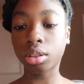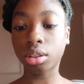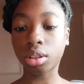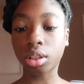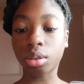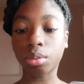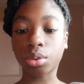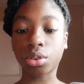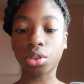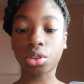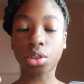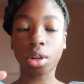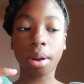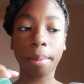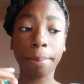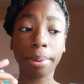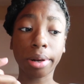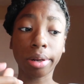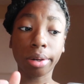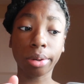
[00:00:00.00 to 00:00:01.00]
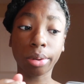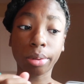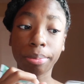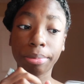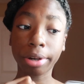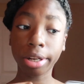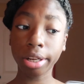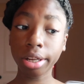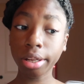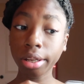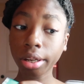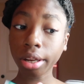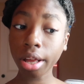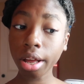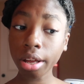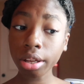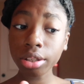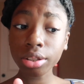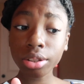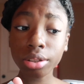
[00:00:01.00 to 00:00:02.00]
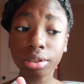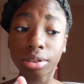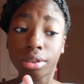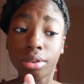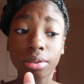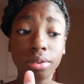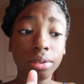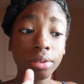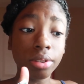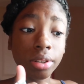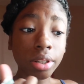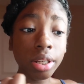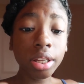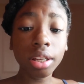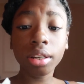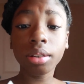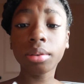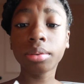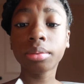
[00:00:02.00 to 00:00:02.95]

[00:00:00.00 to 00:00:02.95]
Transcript: Then I'm just gonna put a little bit of gloss on.